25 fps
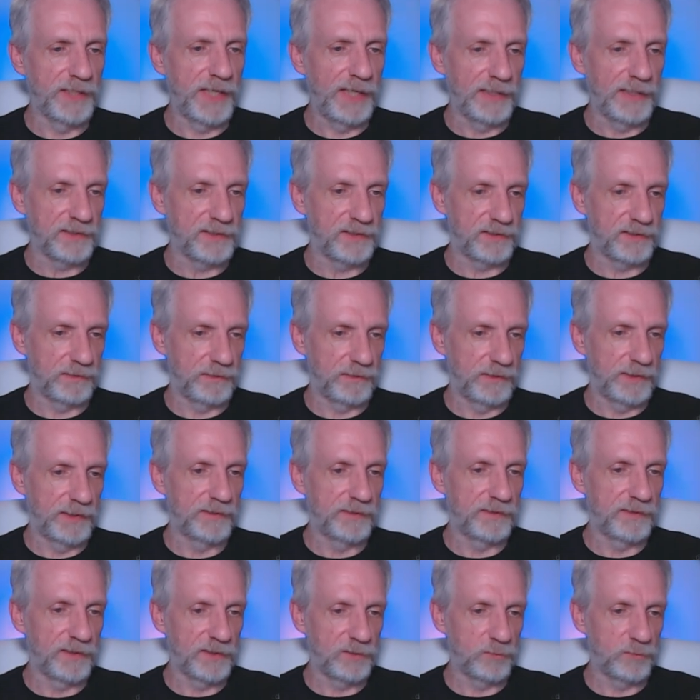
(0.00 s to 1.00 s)
Yes,
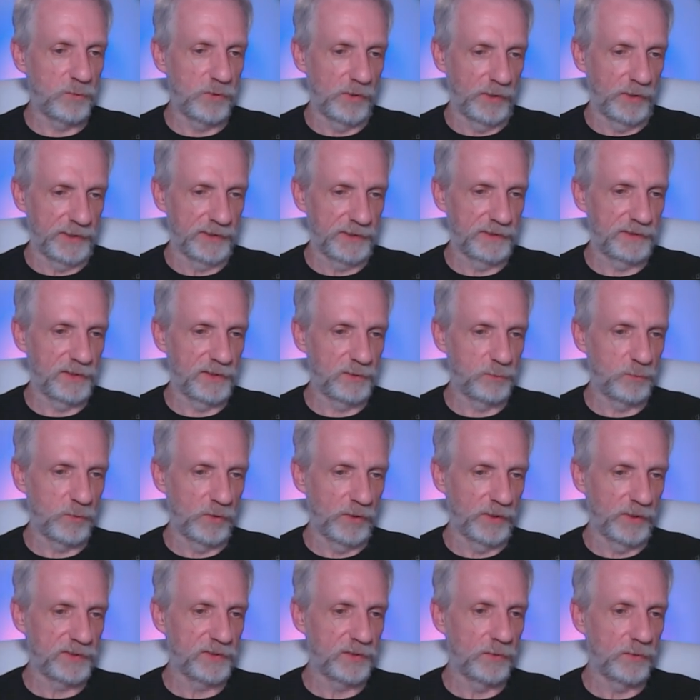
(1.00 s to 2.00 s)
it does work. It does
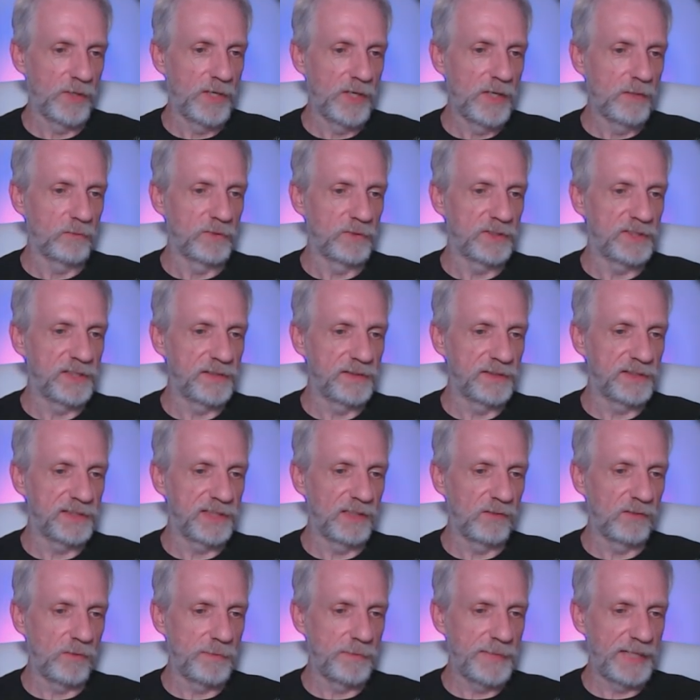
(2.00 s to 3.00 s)
work. So we see the
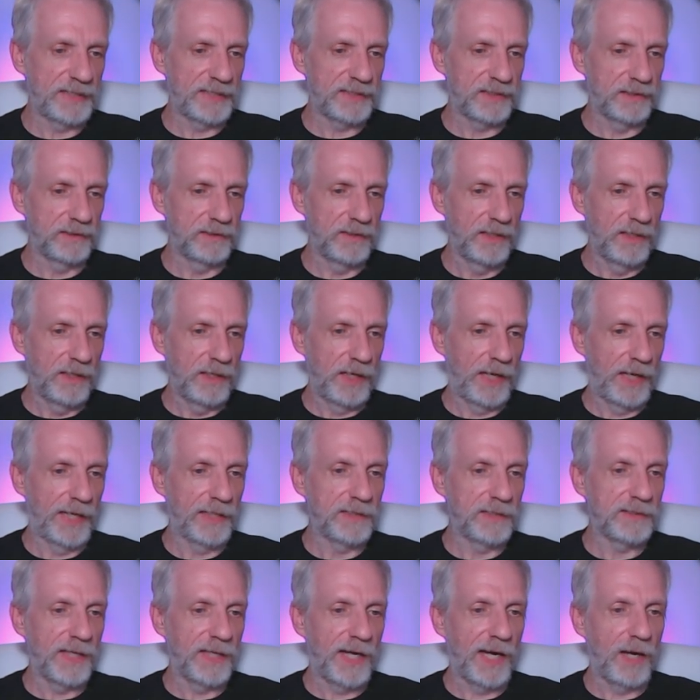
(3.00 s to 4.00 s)
silver mannequin
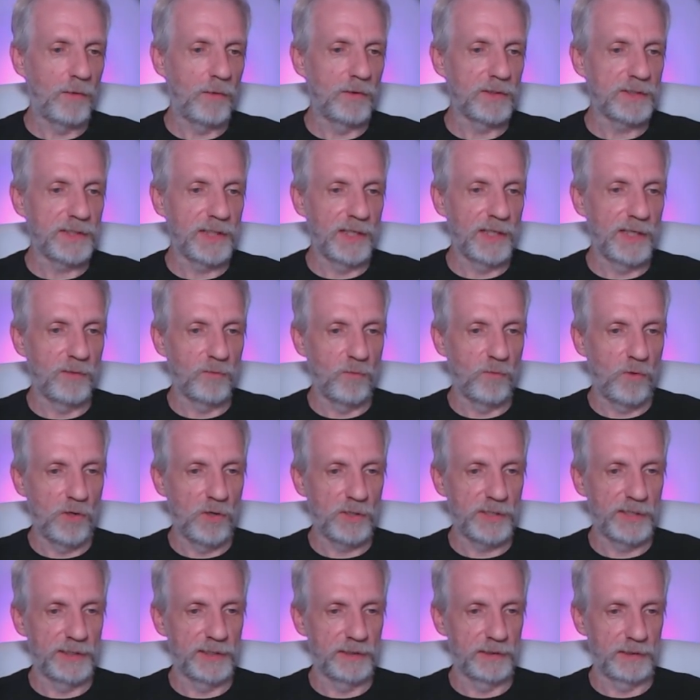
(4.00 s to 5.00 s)
and our guy
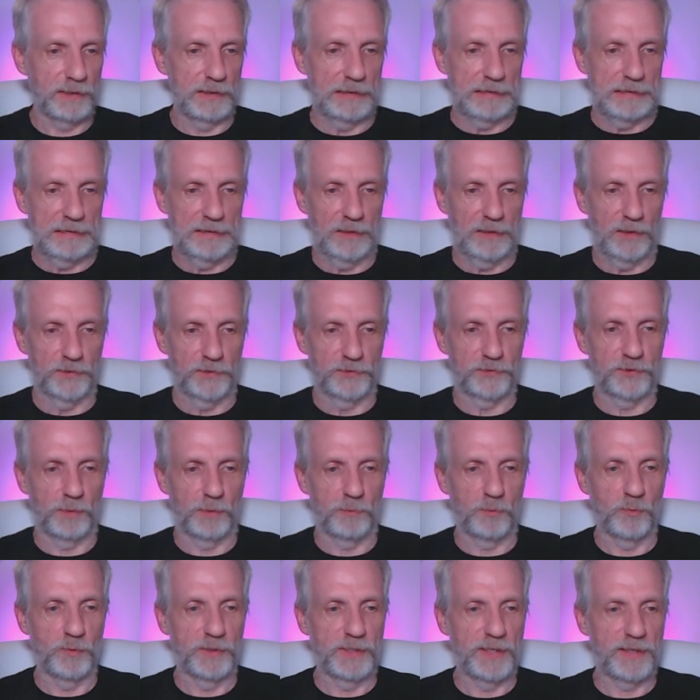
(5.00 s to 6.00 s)
walking on
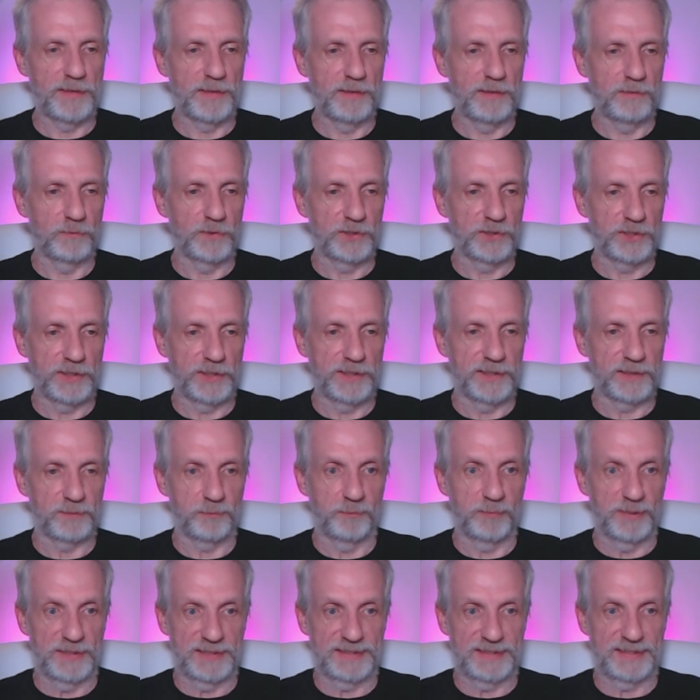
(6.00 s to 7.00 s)
top of one another, which is
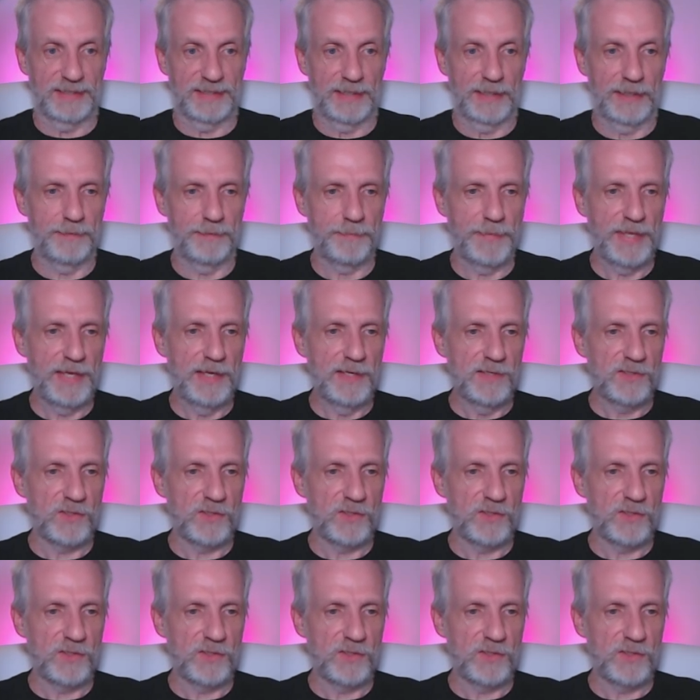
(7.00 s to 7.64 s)
bizarre.